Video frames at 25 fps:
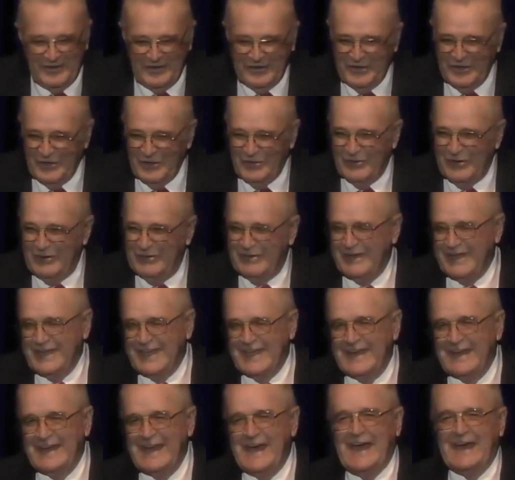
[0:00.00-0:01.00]
Well, we
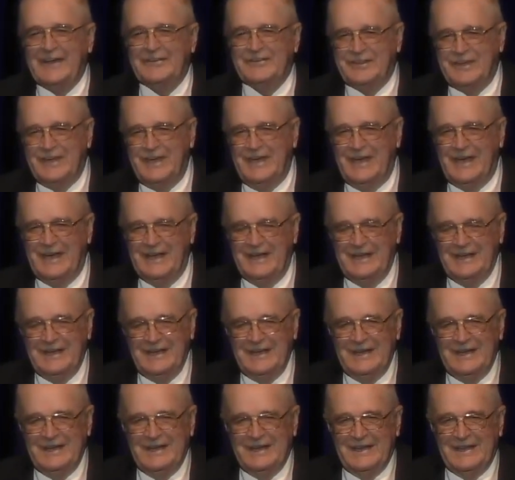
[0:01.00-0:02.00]
get out there,
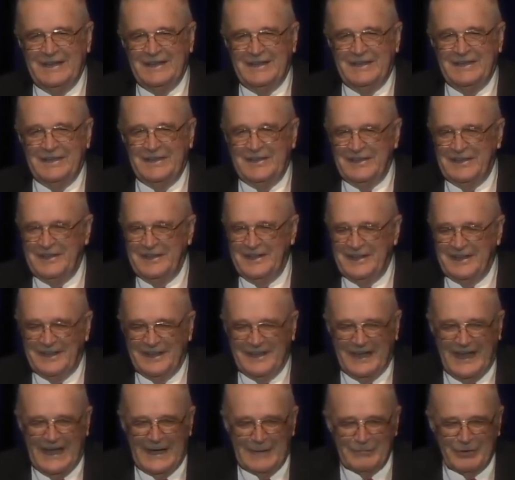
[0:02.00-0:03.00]

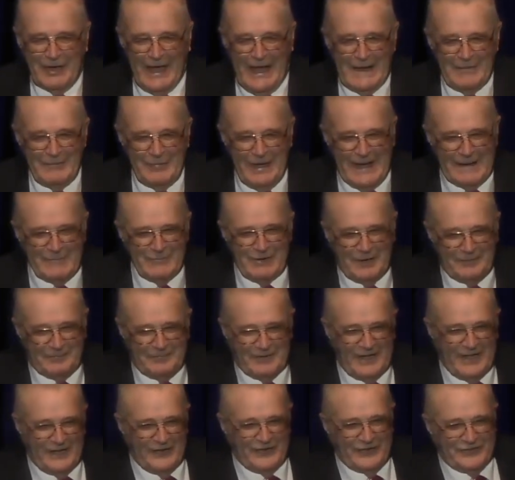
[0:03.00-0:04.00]
and I'm up
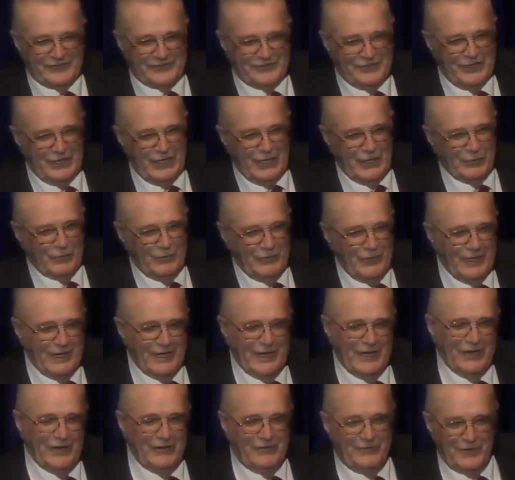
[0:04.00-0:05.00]
there at the steering wheel
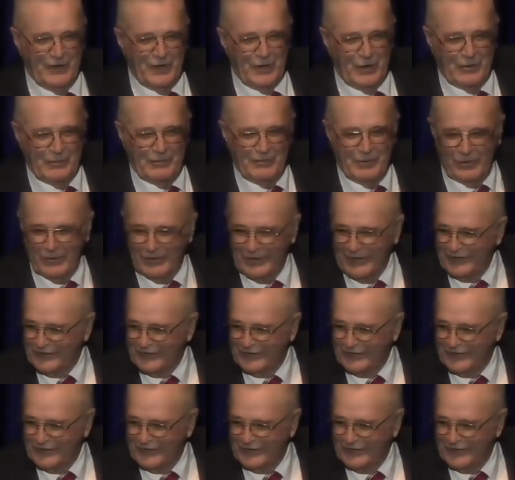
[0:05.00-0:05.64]
on the floorboard,